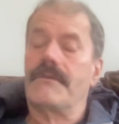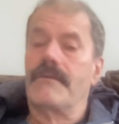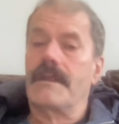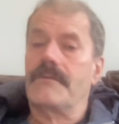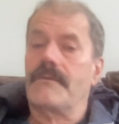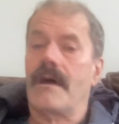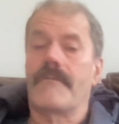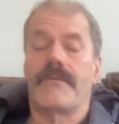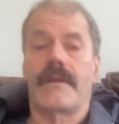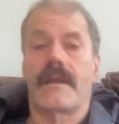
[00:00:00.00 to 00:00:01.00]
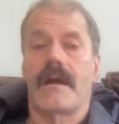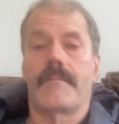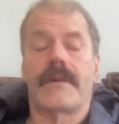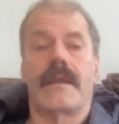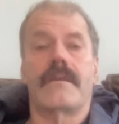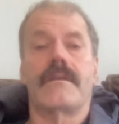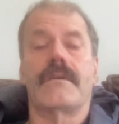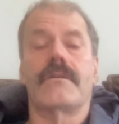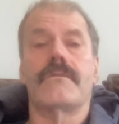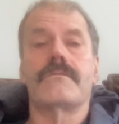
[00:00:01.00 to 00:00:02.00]
It's not very complicated to
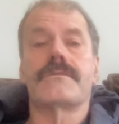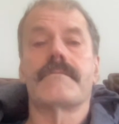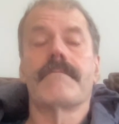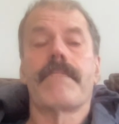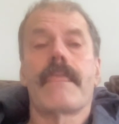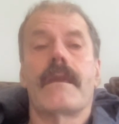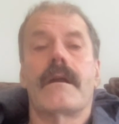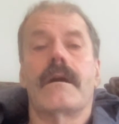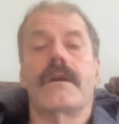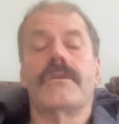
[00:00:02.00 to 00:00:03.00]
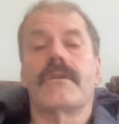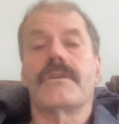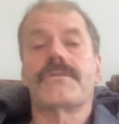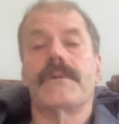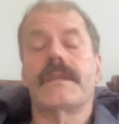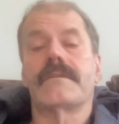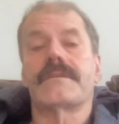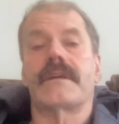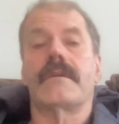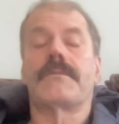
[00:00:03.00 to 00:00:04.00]
use. You can tweak the
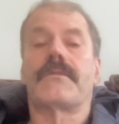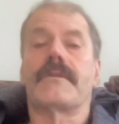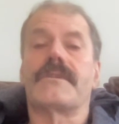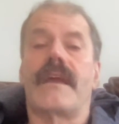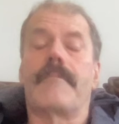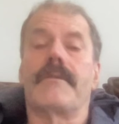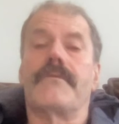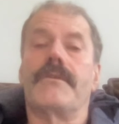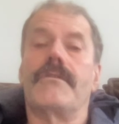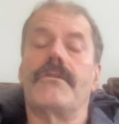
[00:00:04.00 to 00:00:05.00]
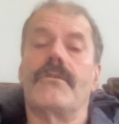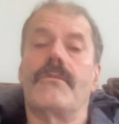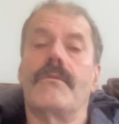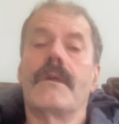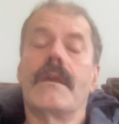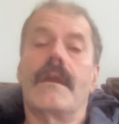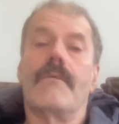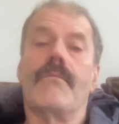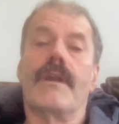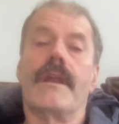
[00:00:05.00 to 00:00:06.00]
steps. For example, if you knew
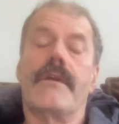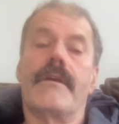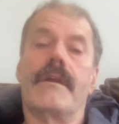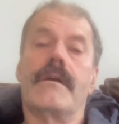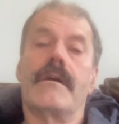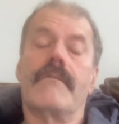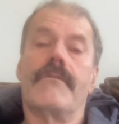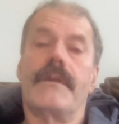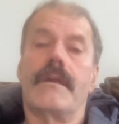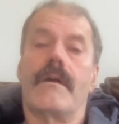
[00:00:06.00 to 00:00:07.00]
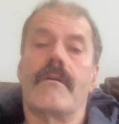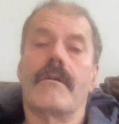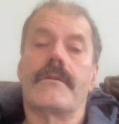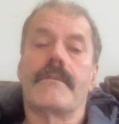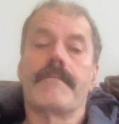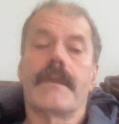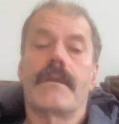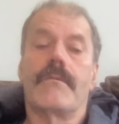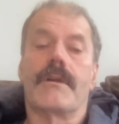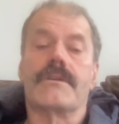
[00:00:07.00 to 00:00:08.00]
in one area of the art
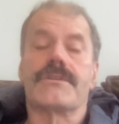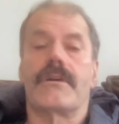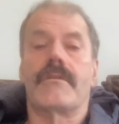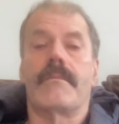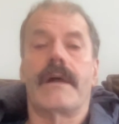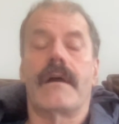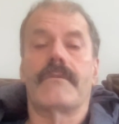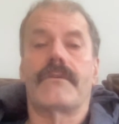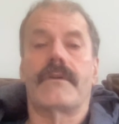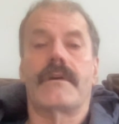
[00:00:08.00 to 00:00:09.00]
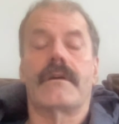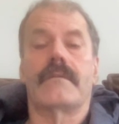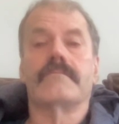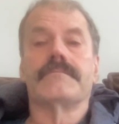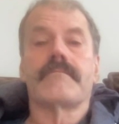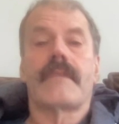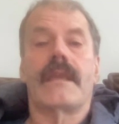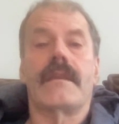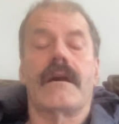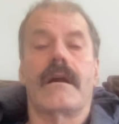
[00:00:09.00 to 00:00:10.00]
you were concerned about
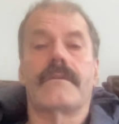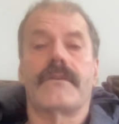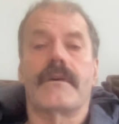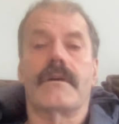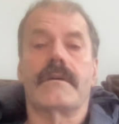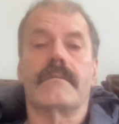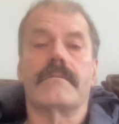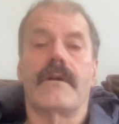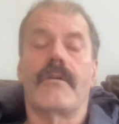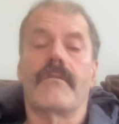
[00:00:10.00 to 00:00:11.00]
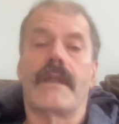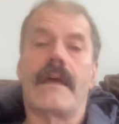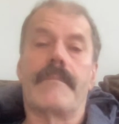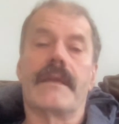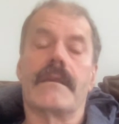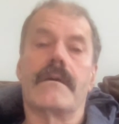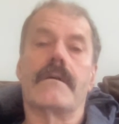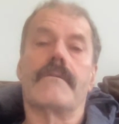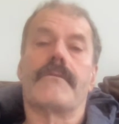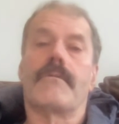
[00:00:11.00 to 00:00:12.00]
it not overlapping
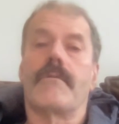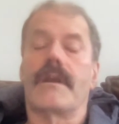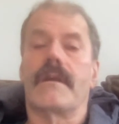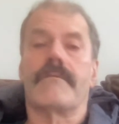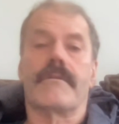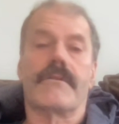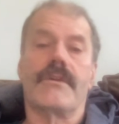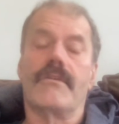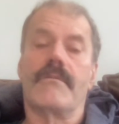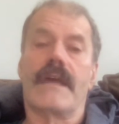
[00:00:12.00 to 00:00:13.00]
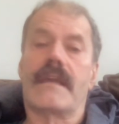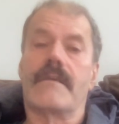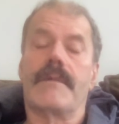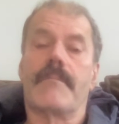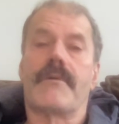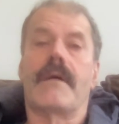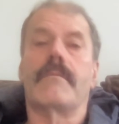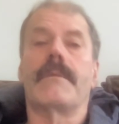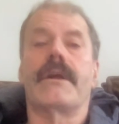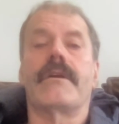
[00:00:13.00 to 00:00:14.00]
enough or whatever, you knew that could be a
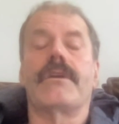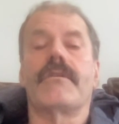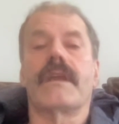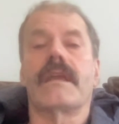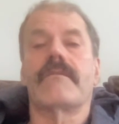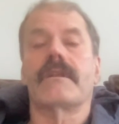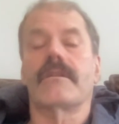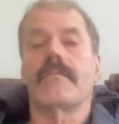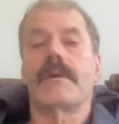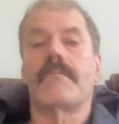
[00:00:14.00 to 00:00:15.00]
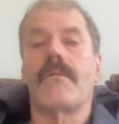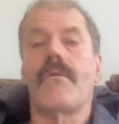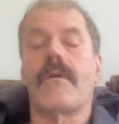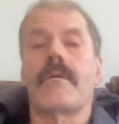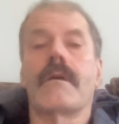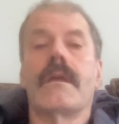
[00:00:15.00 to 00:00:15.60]
problem area, you could give it a little bit more.